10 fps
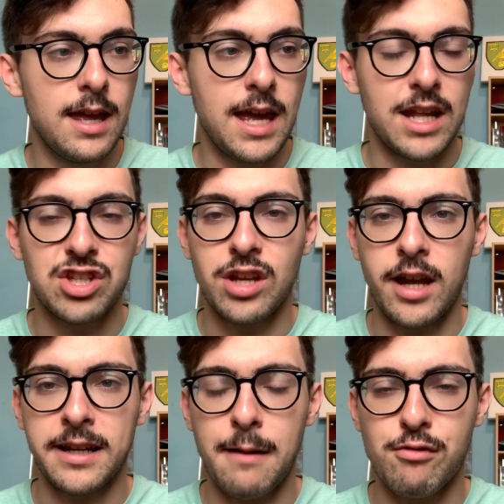And uh,
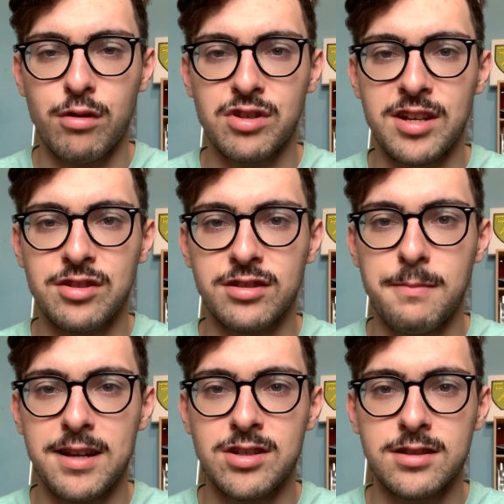Gabriel Jesus
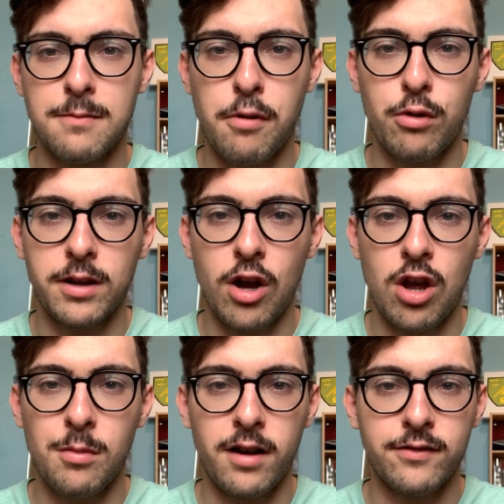manages to poke it
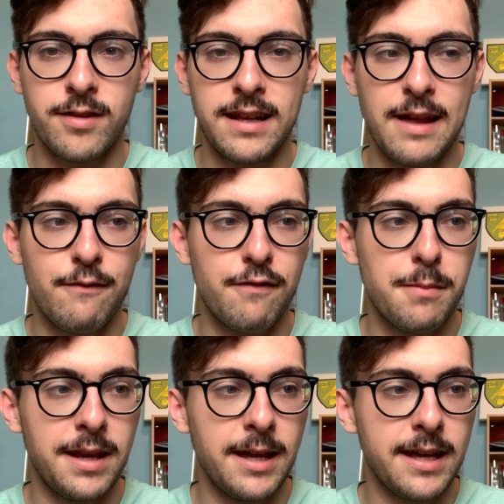home after the 11th
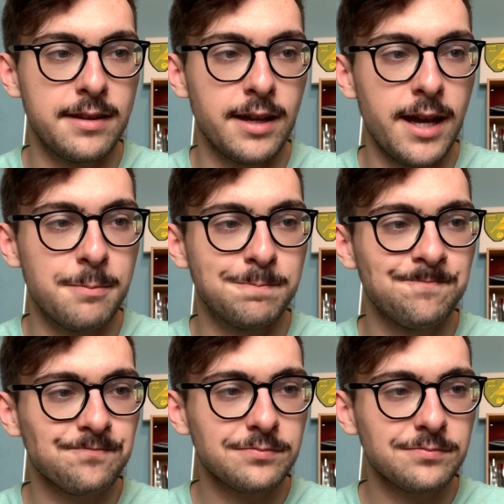minute. And um,